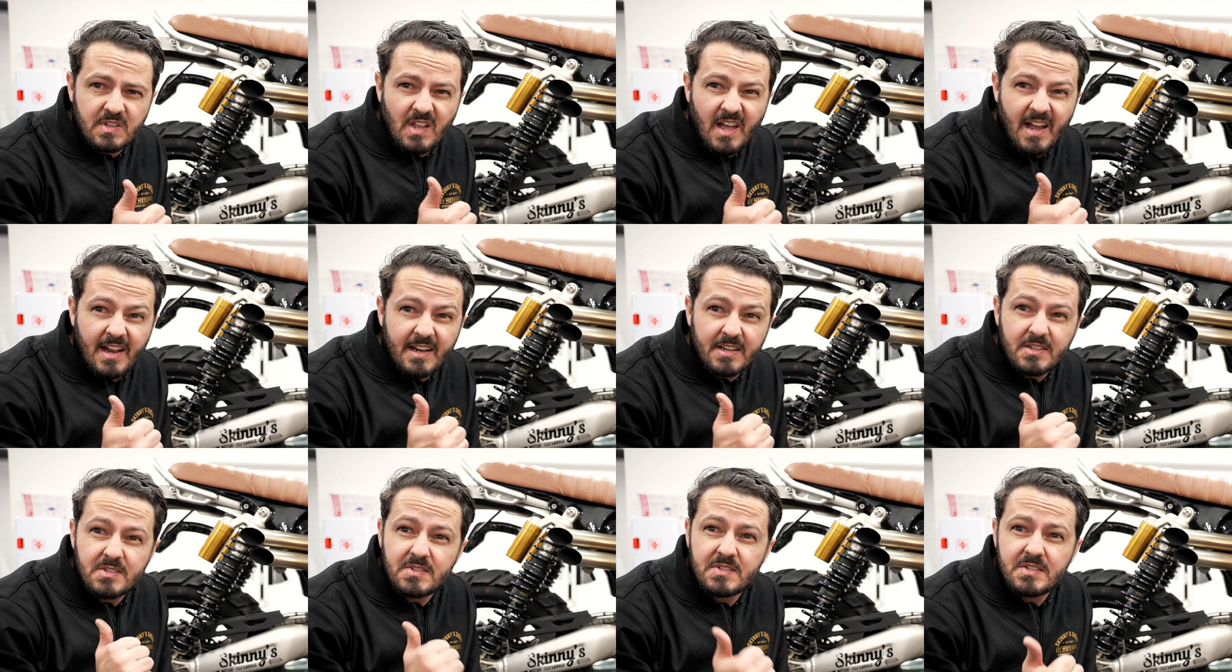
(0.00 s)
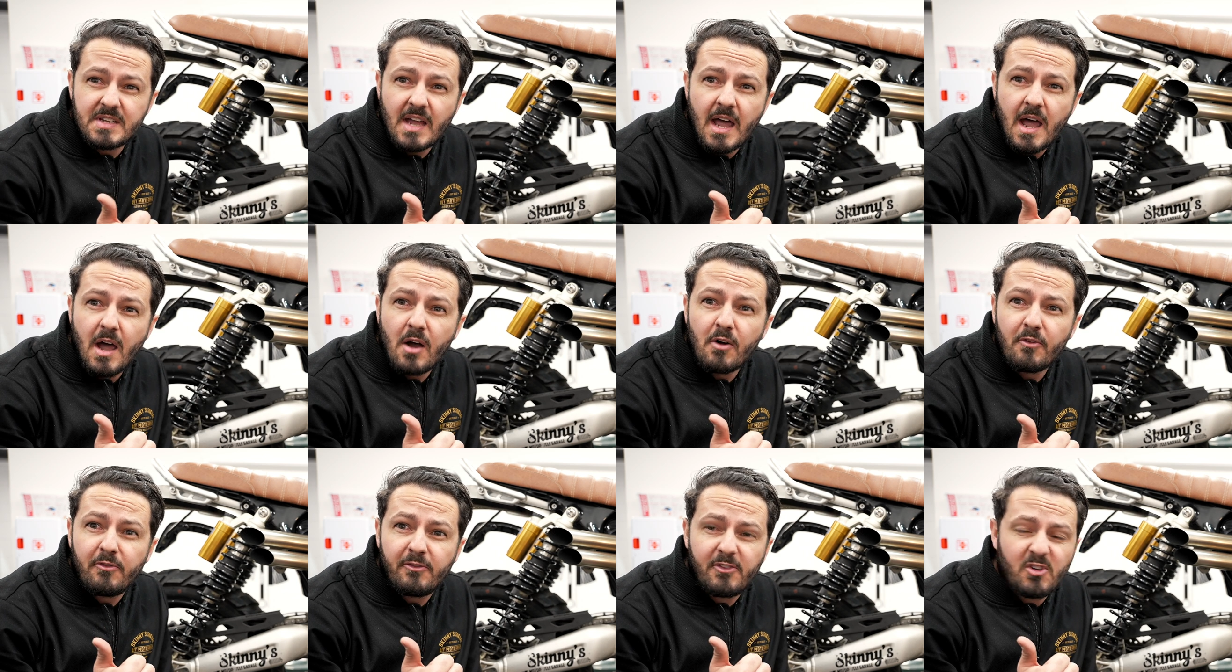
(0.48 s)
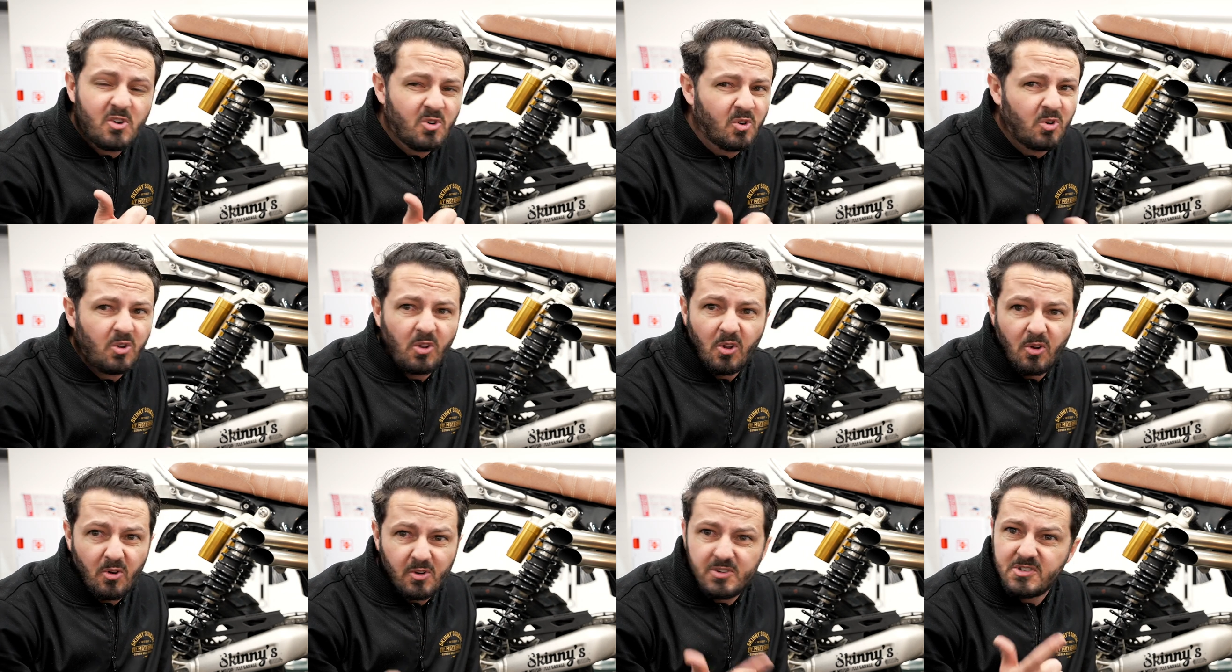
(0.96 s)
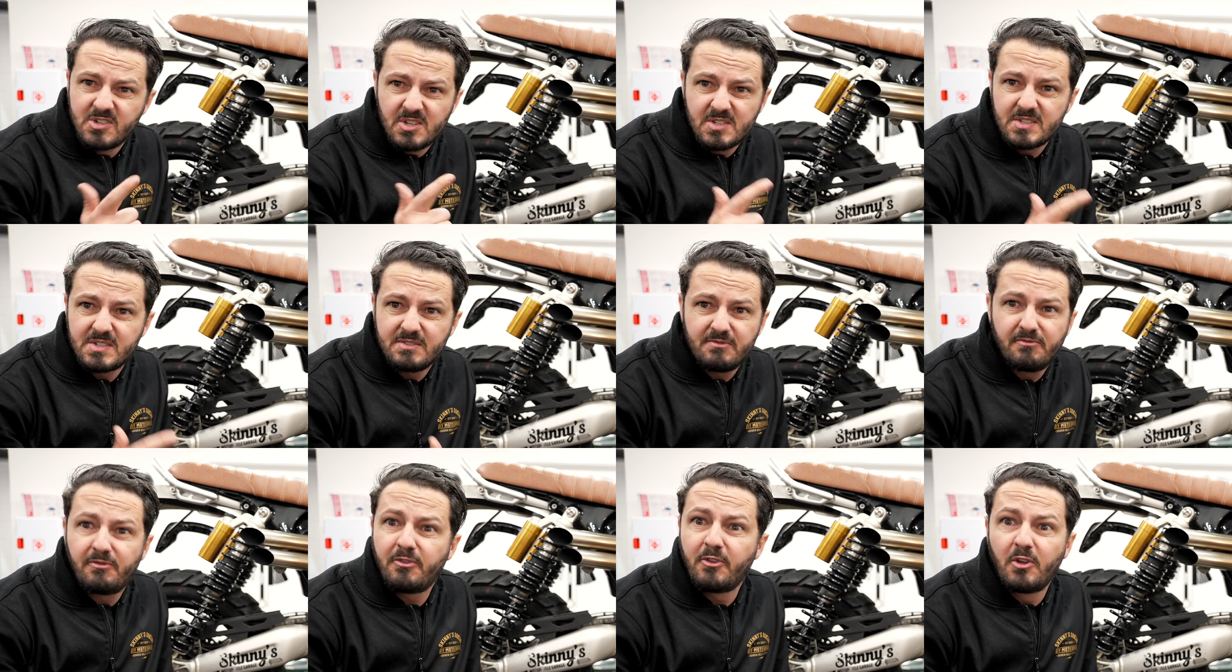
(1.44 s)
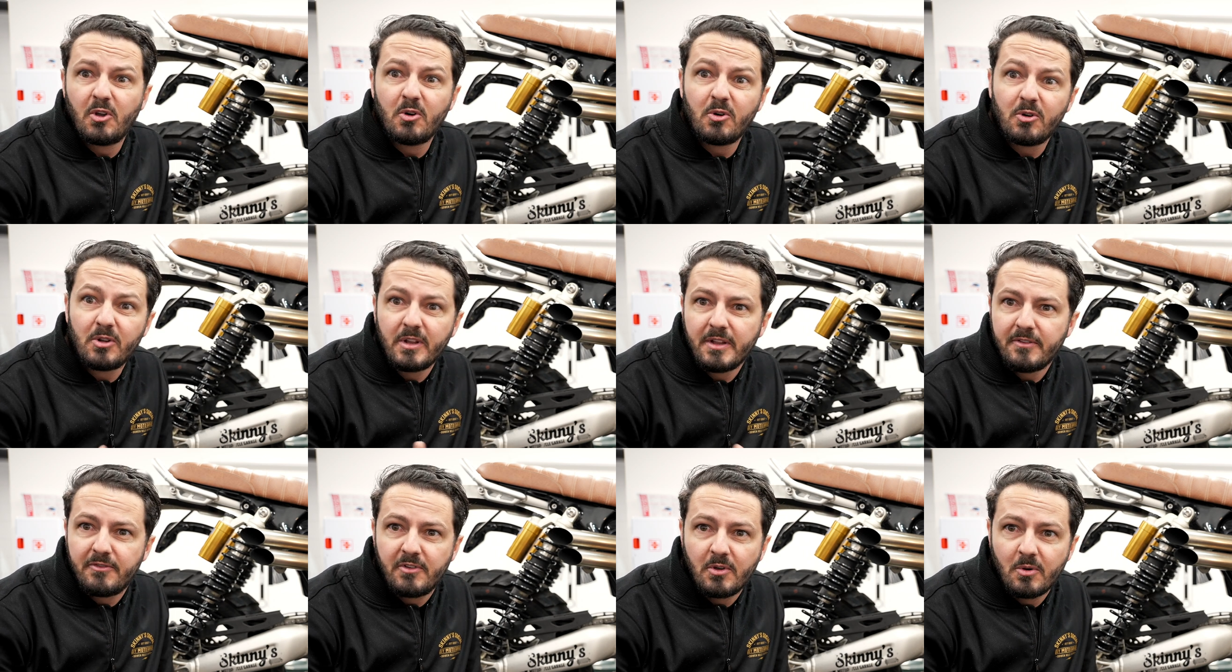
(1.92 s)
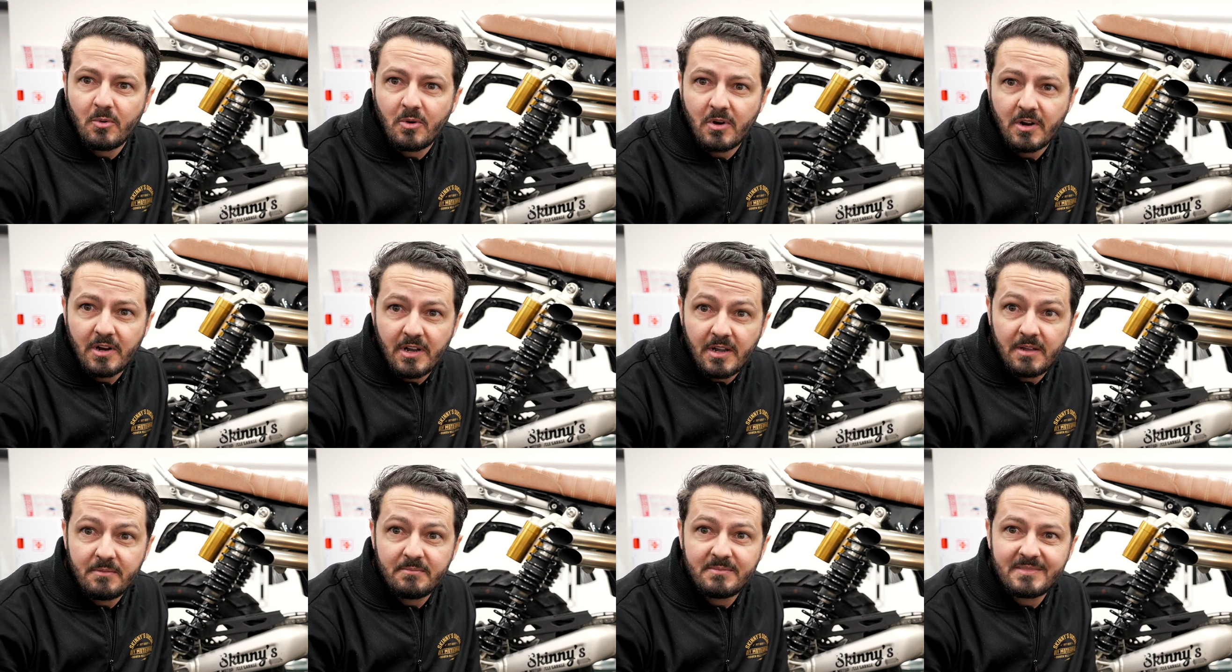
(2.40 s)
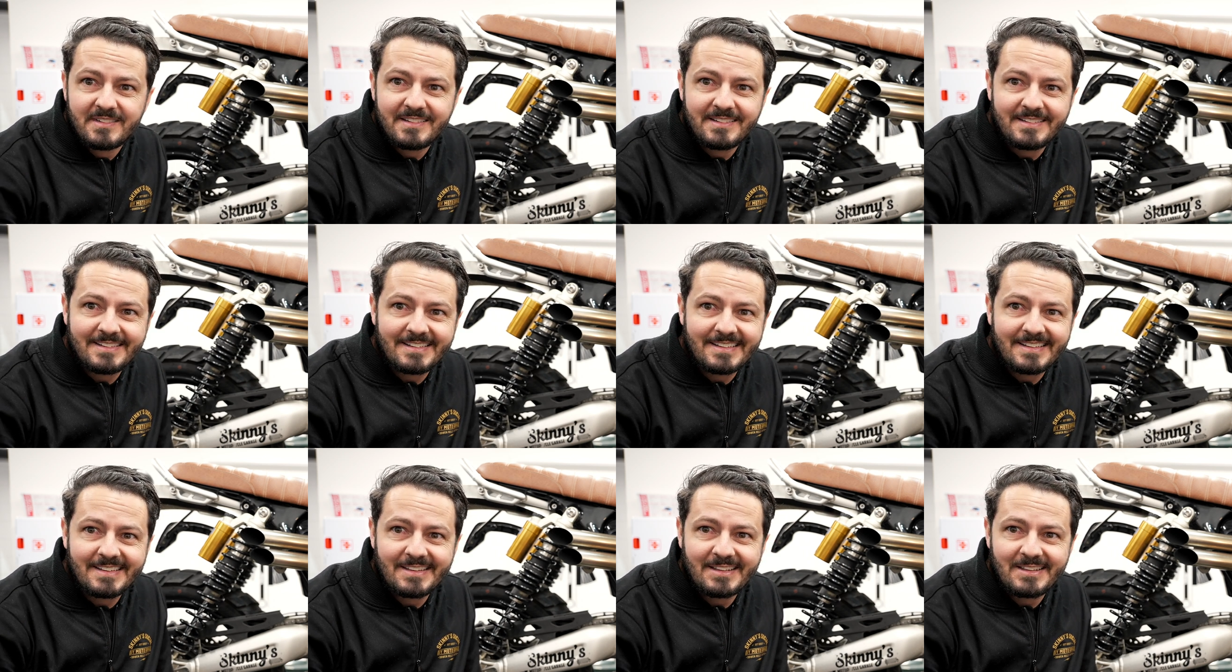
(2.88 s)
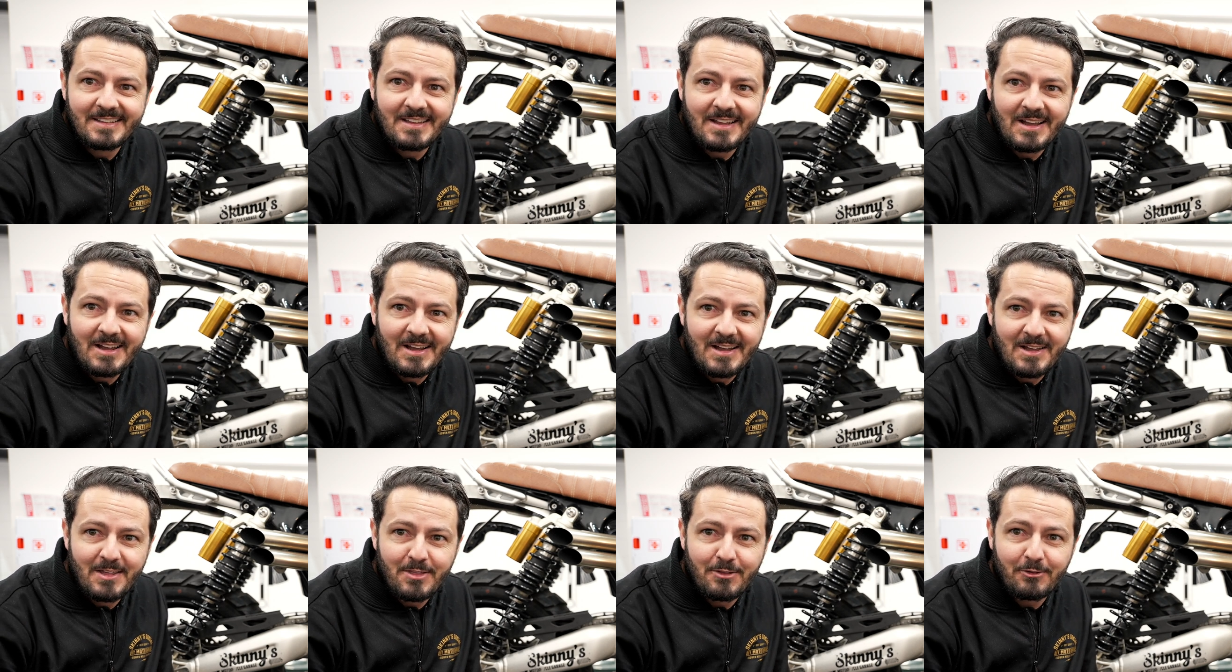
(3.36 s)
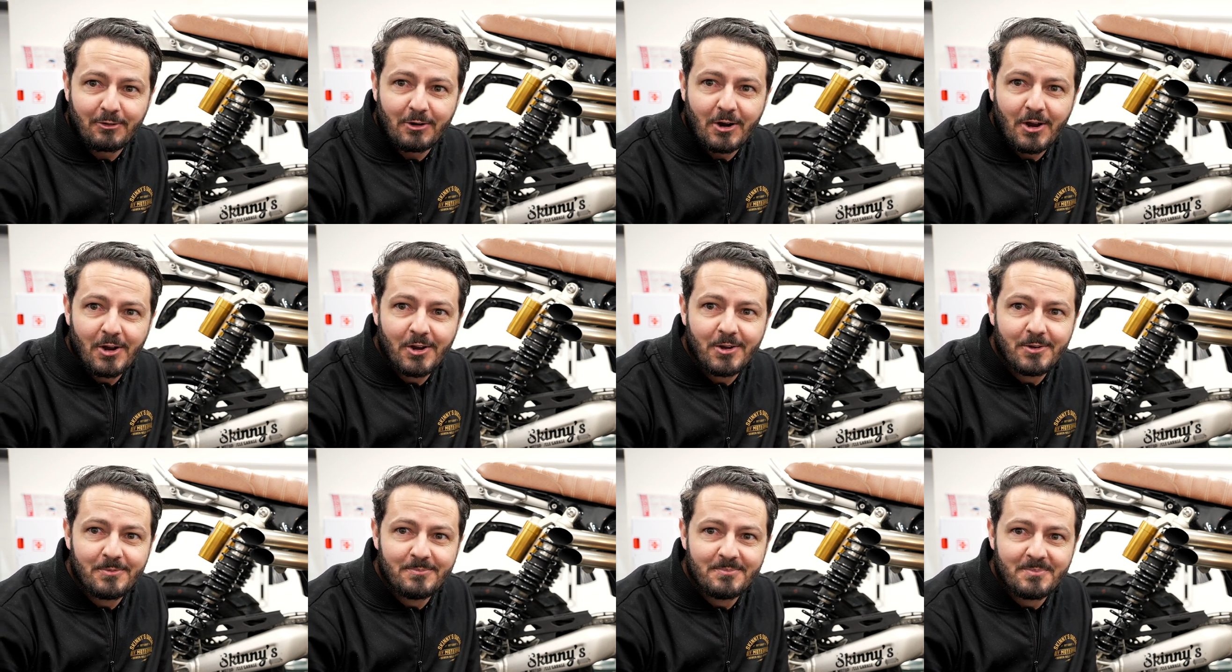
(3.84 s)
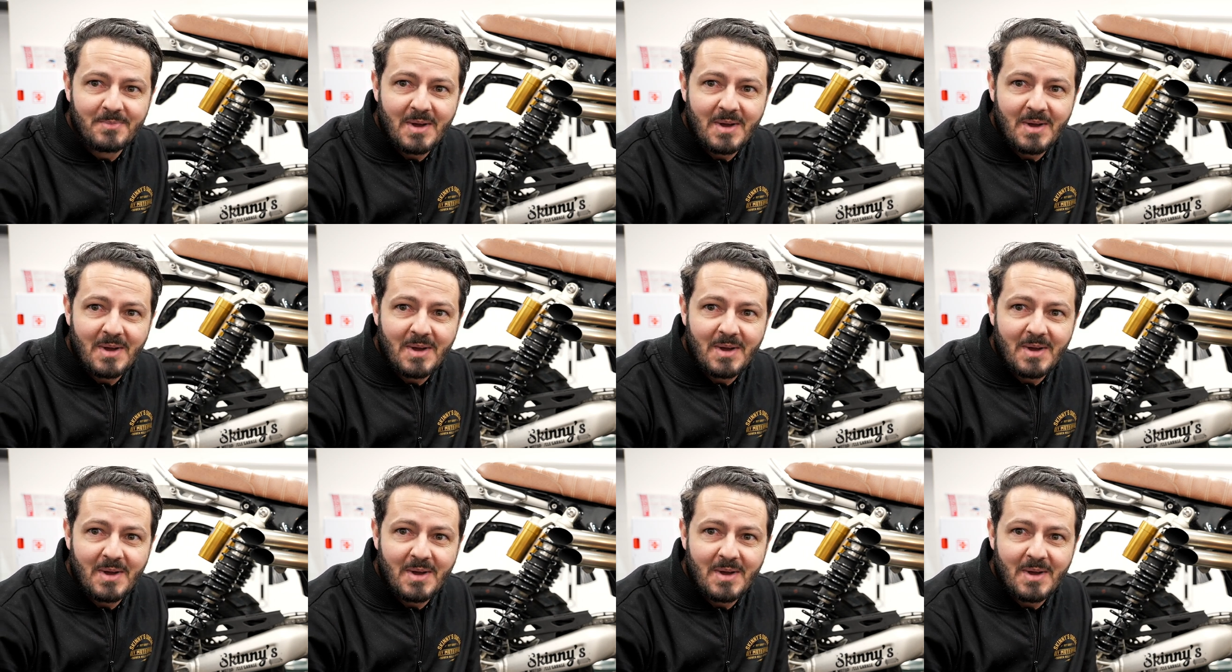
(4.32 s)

like stale fuel or just fuel if you want to throw